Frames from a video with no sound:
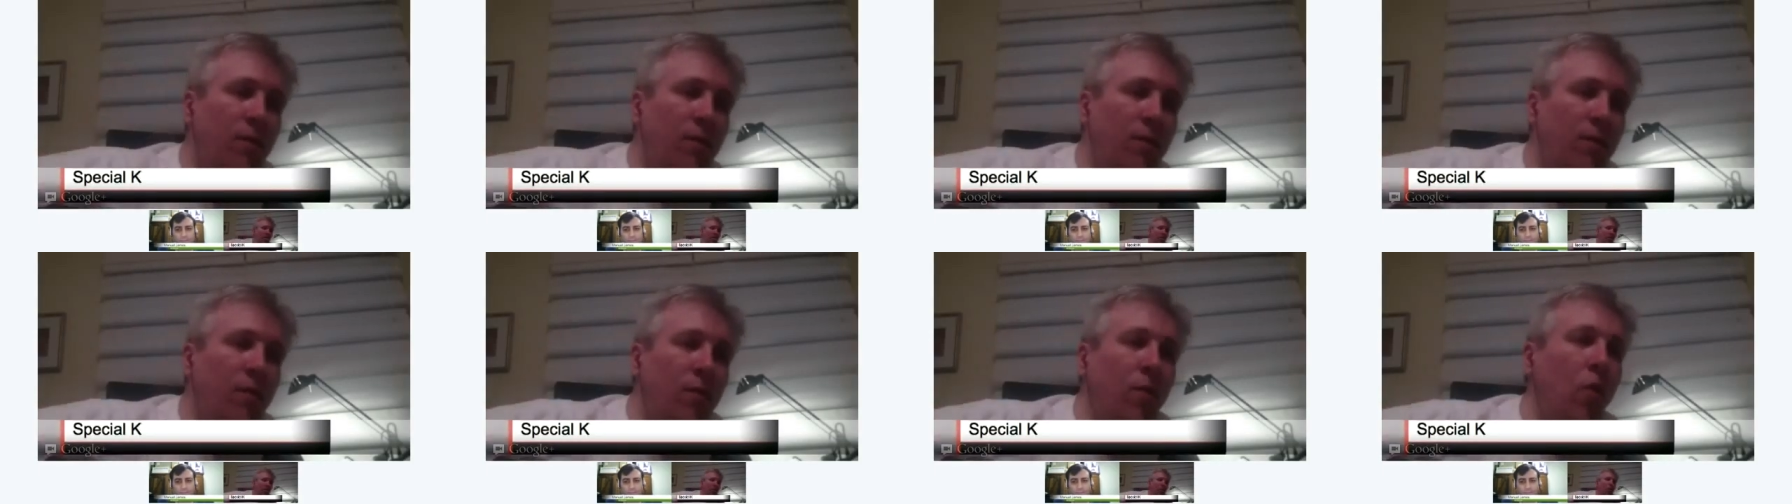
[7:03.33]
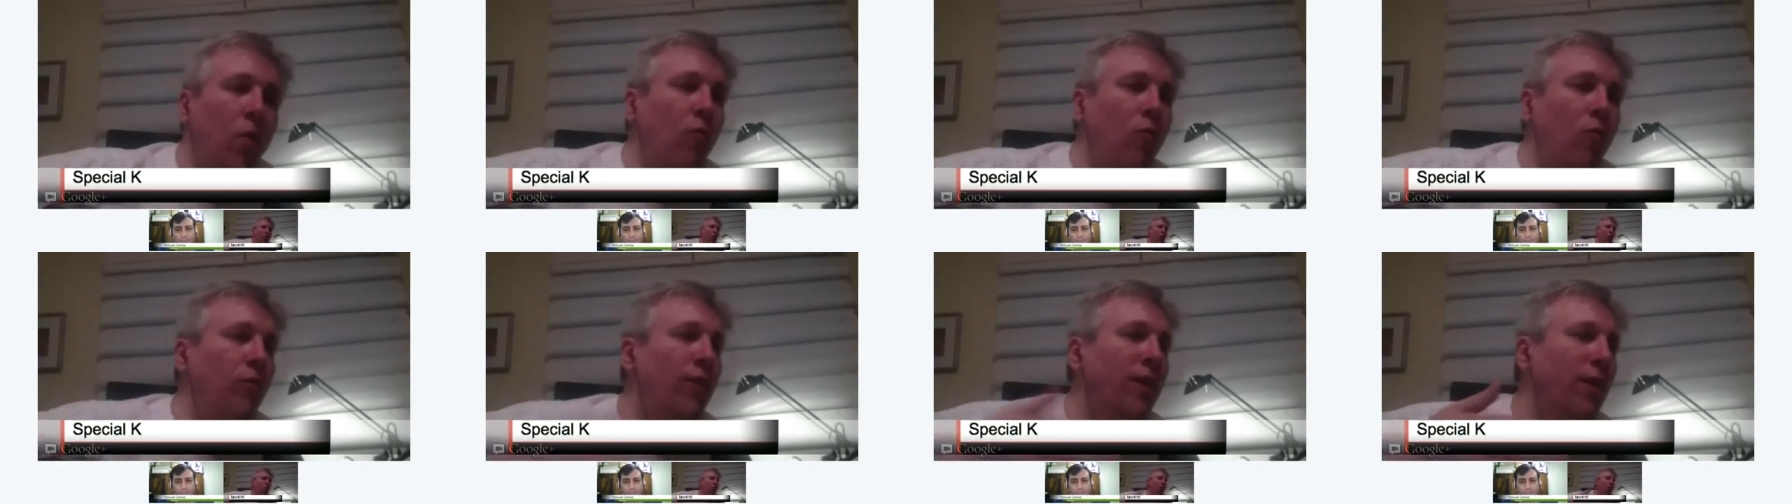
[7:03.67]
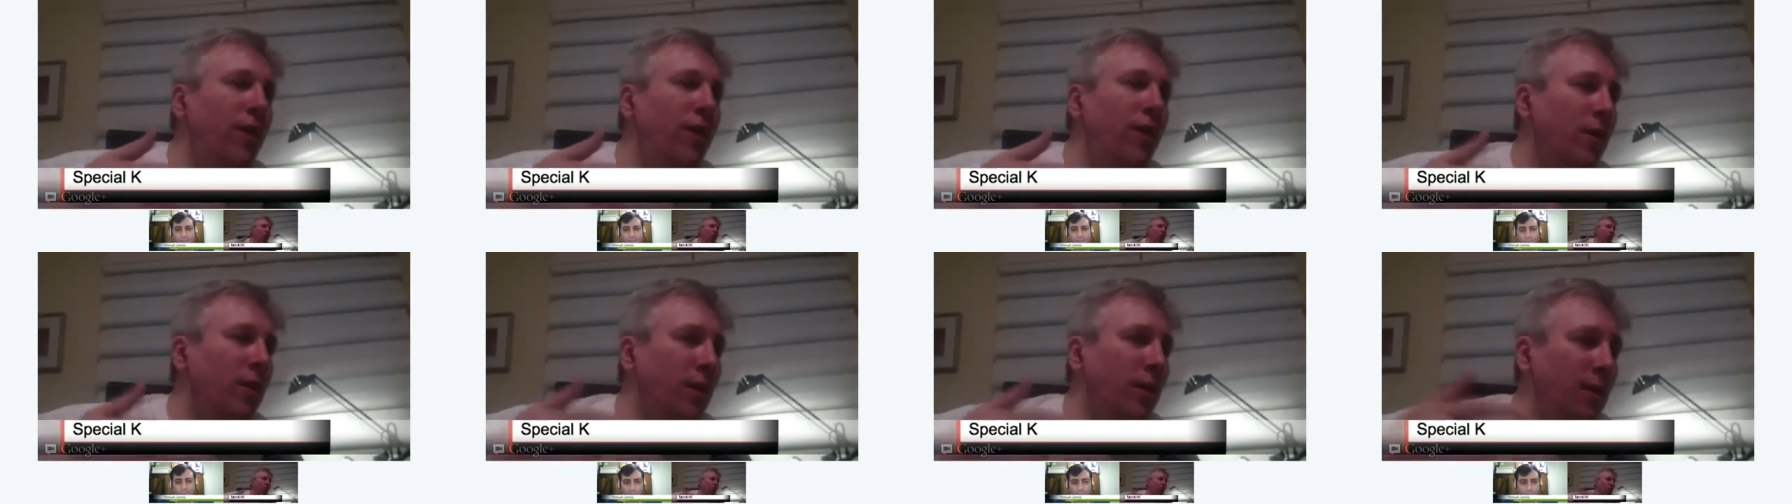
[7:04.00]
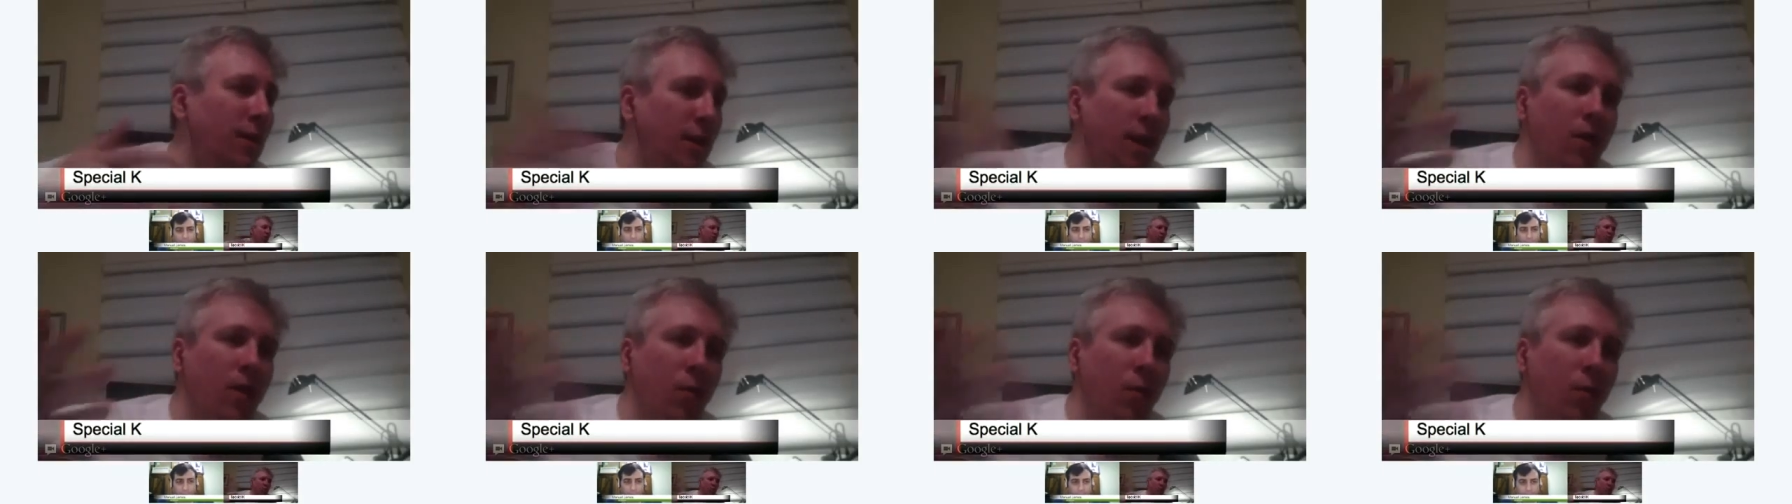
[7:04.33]
they're only going to
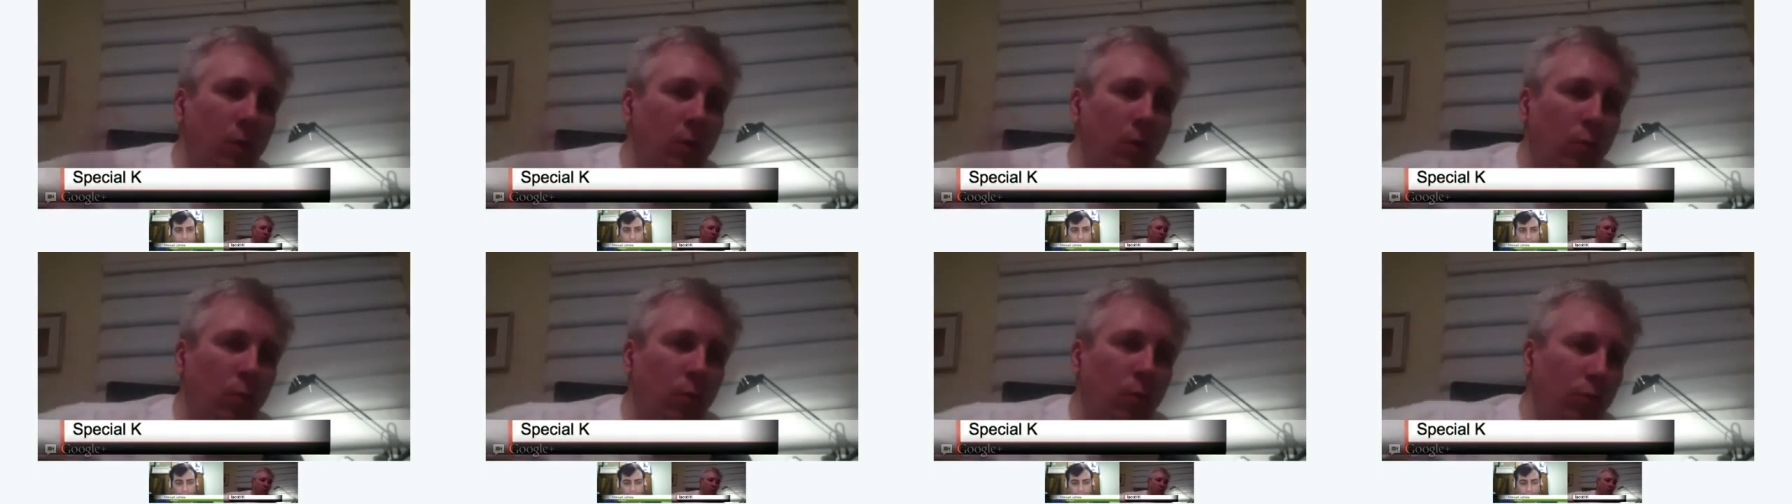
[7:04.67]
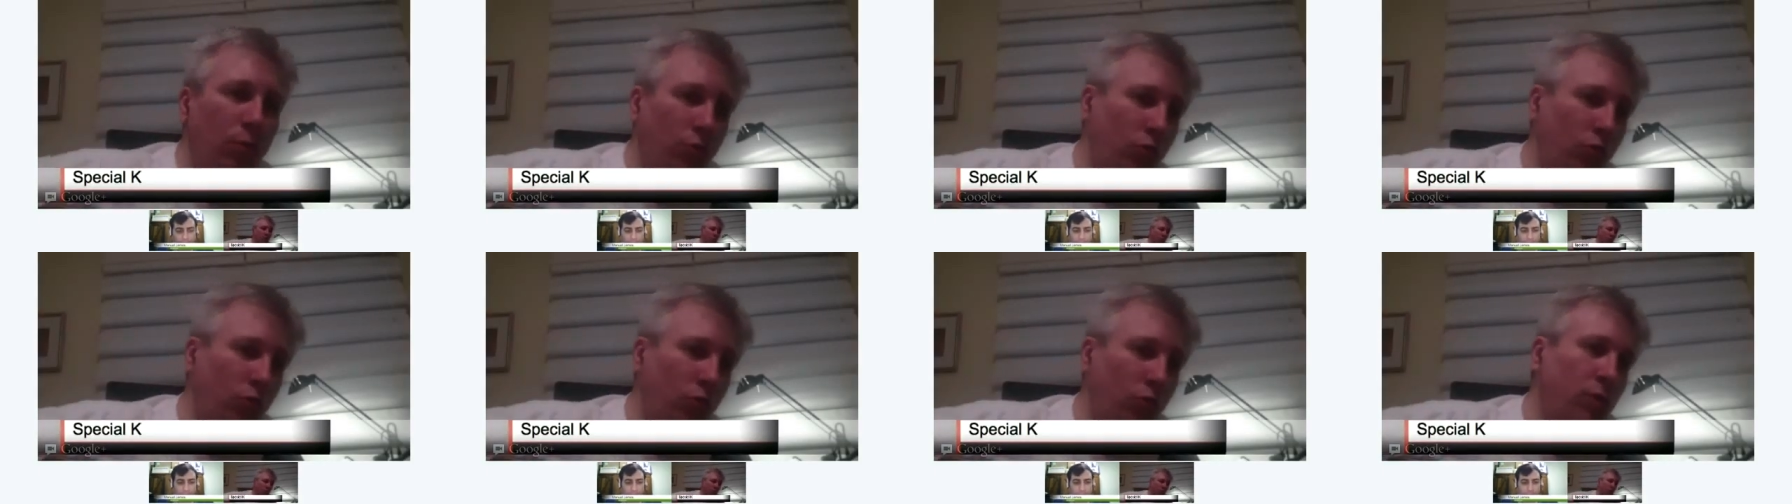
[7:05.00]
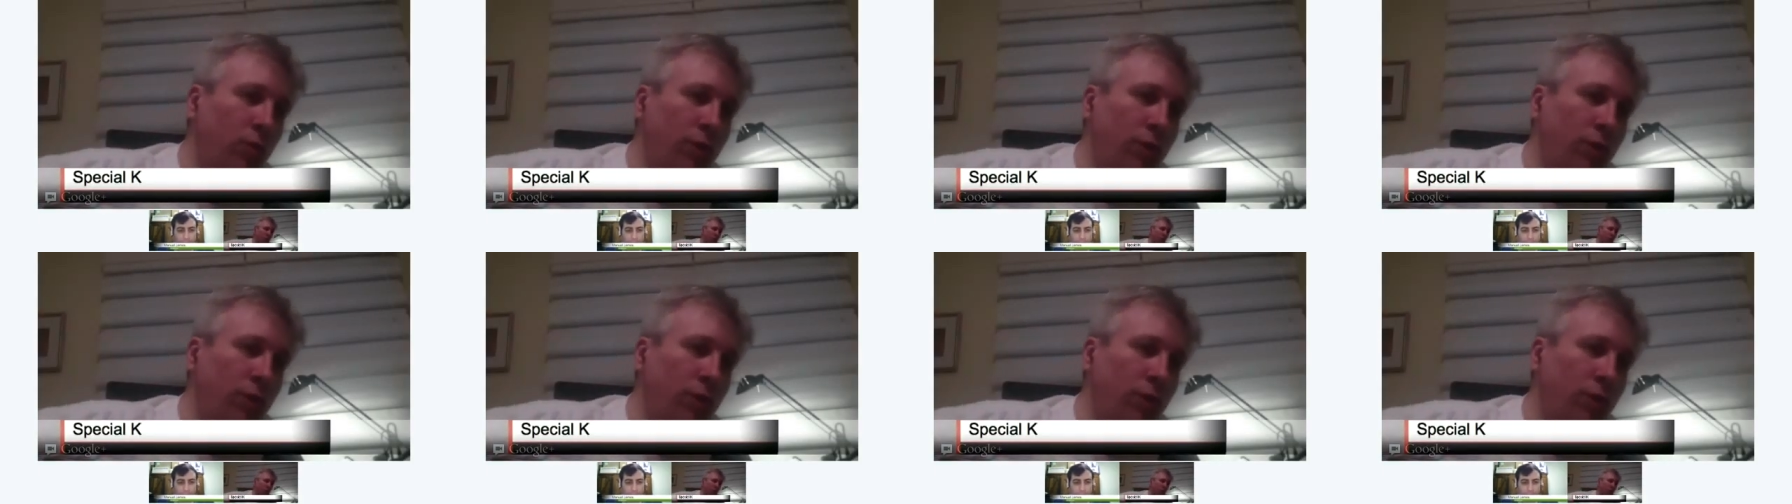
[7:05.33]
get one more good